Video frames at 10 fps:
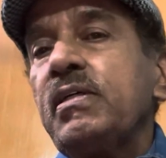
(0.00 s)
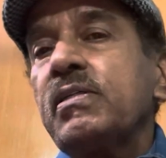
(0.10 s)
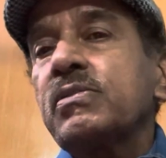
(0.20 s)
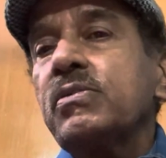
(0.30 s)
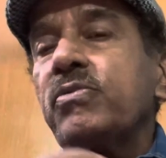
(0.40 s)

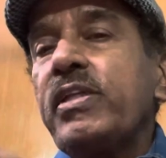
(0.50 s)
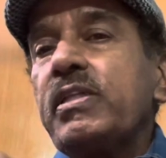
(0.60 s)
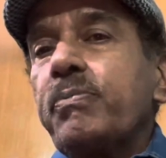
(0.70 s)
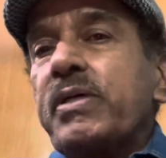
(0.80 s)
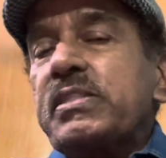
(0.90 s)
So when the
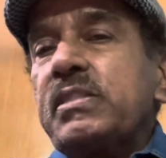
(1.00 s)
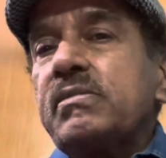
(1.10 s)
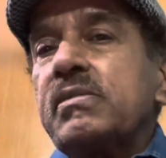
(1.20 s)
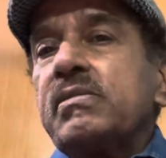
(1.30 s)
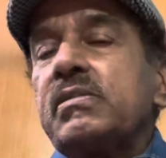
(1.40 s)

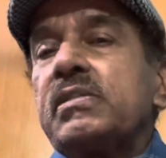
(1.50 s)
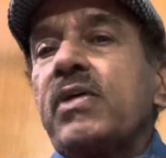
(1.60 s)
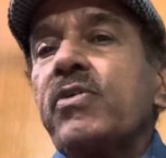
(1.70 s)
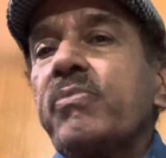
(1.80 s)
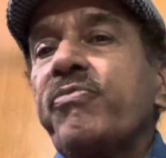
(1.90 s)
person
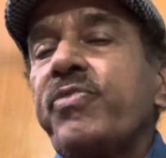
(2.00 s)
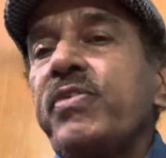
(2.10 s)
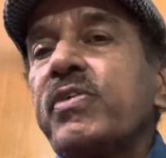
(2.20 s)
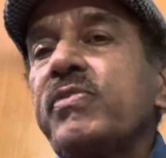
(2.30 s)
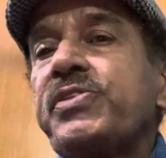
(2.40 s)
develop
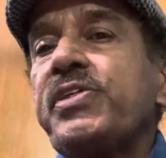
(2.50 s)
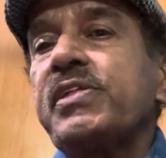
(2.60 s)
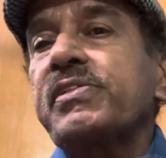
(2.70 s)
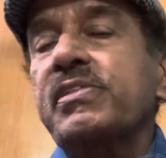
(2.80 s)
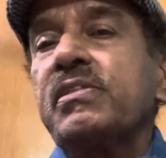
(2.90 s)
fever with
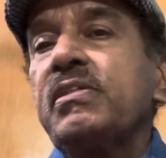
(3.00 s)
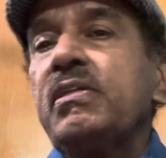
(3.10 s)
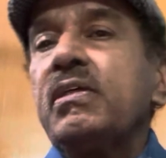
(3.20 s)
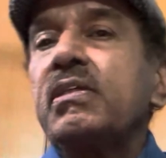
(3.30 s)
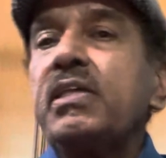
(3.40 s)
chills,
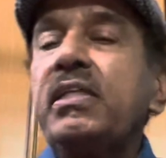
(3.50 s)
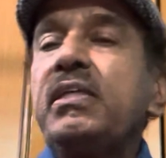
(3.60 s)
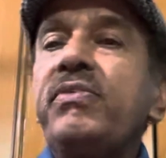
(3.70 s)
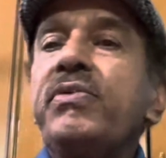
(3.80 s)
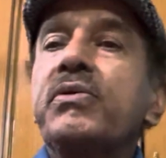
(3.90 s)
then
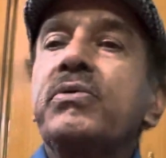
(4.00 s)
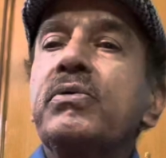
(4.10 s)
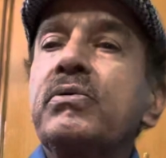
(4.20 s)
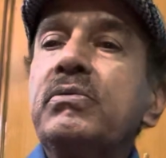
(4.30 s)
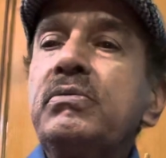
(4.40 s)
he will go
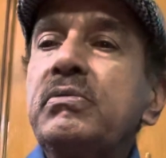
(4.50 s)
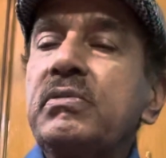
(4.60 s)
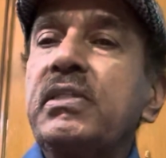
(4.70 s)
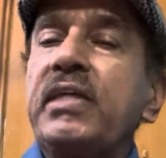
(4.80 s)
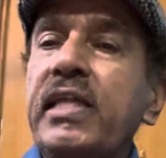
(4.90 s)
to
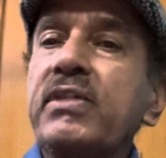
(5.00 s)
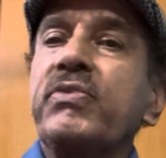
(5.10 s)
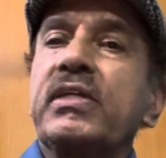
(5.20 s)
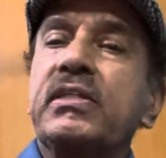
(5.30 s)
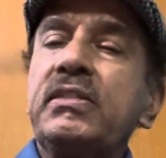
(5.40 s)
the health
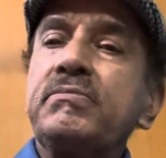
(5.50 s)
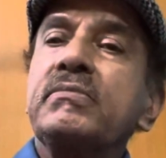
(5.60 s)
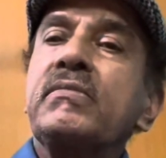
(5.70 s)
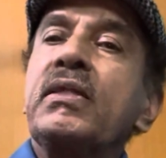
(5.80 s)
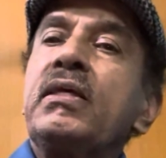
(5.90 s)
worker.
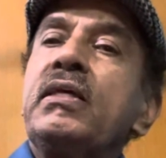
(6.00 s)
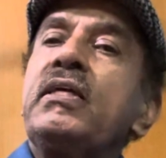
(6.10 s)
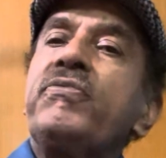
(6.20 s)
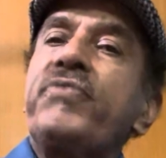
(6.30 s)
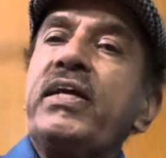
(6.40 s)

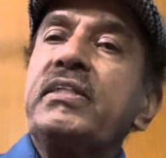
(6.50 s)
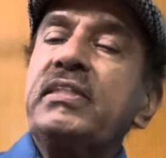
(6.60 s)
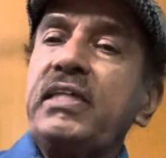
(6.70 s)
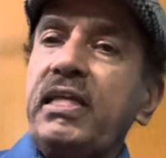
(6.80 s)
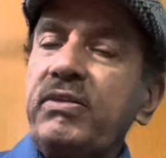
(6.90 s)
In fact, the
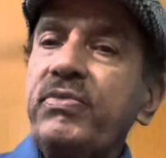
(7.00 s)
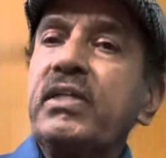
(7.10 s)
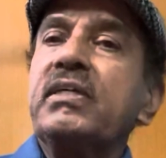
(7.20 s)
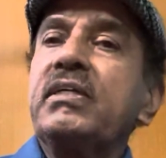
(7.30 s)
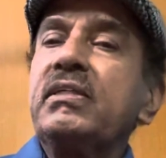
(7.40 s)
health
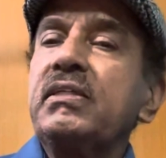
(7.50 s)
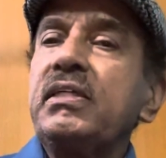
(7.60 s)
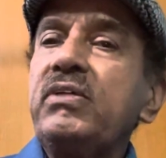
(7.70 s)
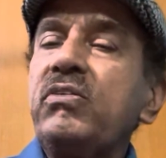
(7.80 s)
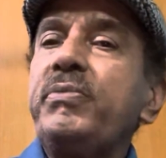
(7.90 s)
worker,
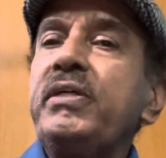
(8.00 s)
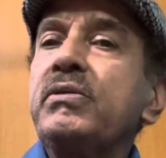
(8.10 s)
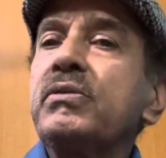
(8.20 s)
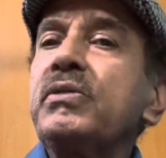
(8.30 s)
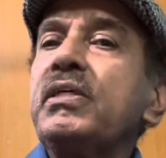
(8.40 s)
he will be
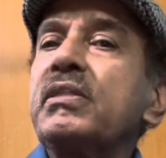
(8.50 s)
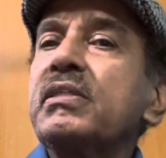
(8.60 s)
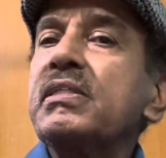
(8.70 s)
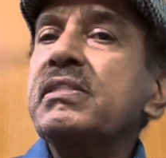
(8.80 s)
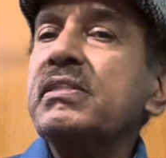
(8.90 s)
doing
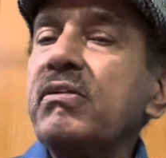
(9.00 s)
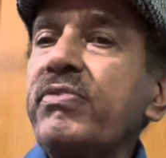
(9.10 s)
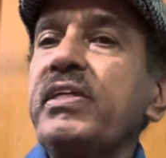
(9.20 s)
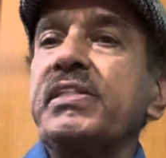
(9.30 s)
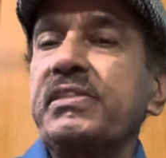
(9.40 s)
the
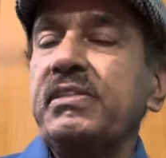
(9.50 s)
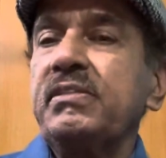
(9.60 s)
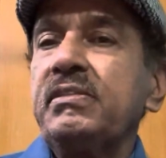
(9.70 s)
surveillance.